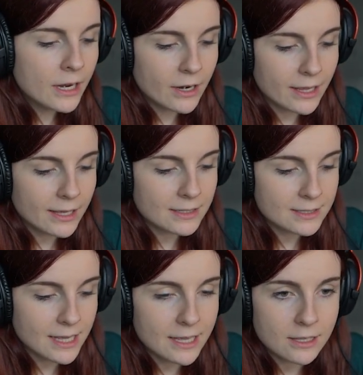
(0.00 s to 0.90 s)
Now I can
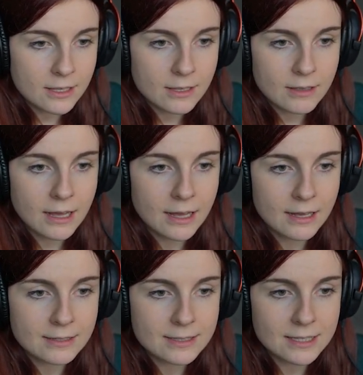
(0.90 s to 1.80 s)
say
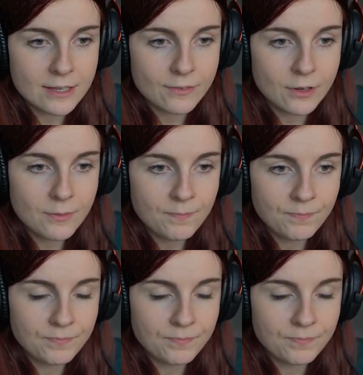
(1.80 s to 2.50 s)
Civo